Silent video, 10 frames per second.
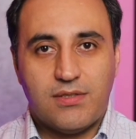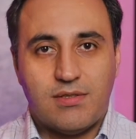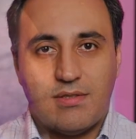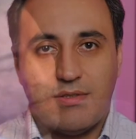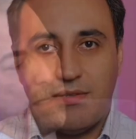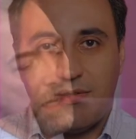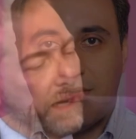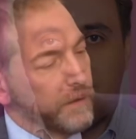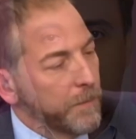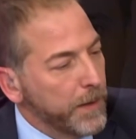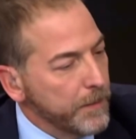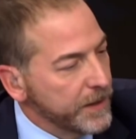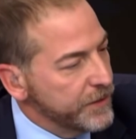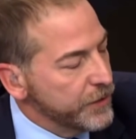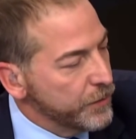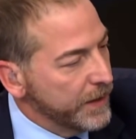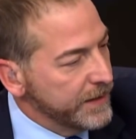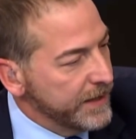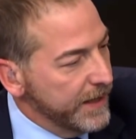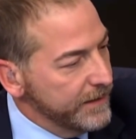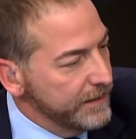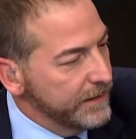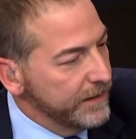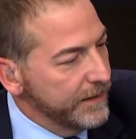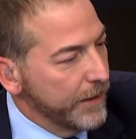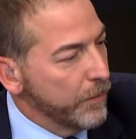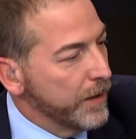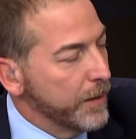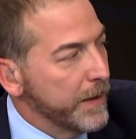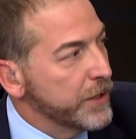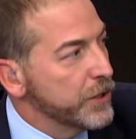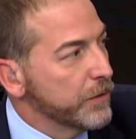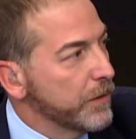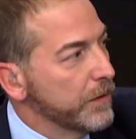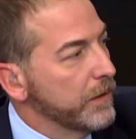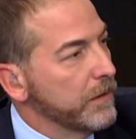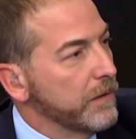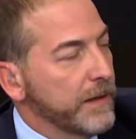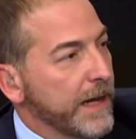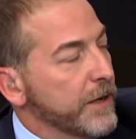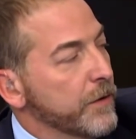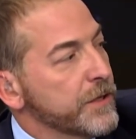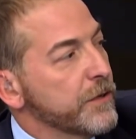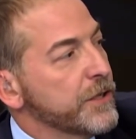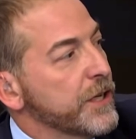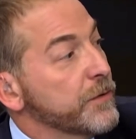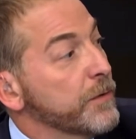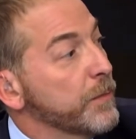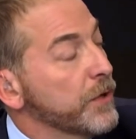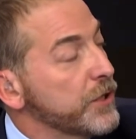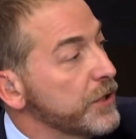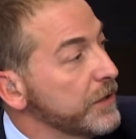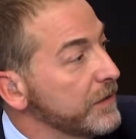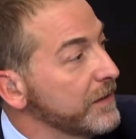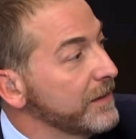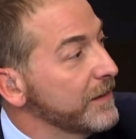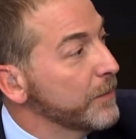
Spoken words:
Unlike Republicans in 2010 that wanted to make sure they had no association with Bush, the